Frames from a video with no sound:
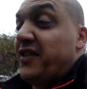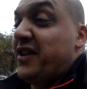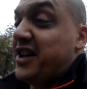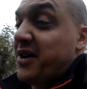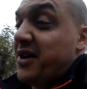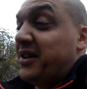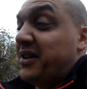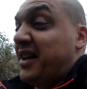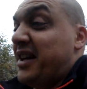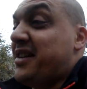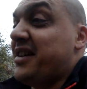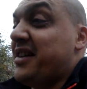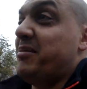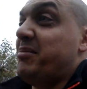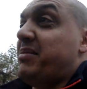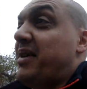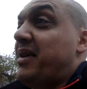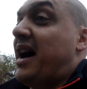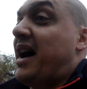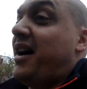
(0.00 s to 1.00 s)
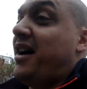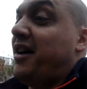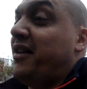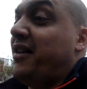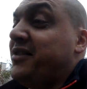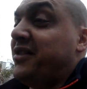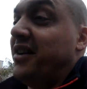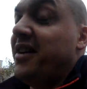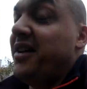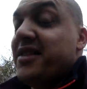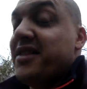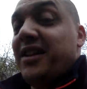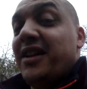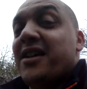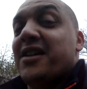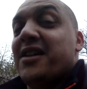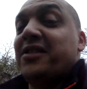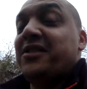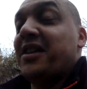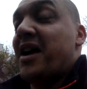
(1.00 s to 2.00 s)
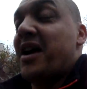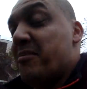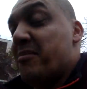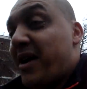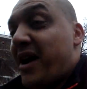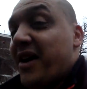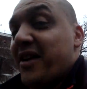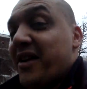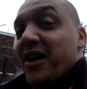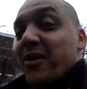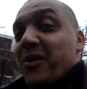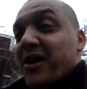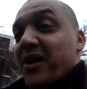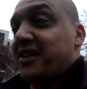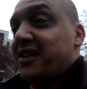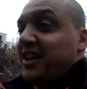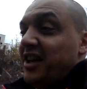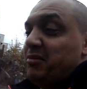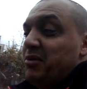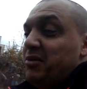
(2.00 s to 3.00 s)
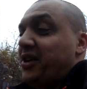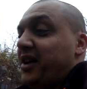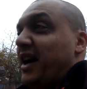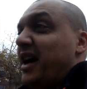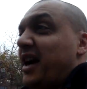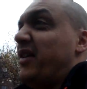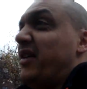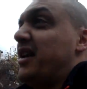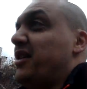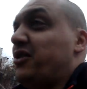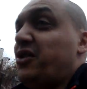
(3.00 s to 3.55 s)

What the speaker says: video I did after the last Empower Network Team UK event.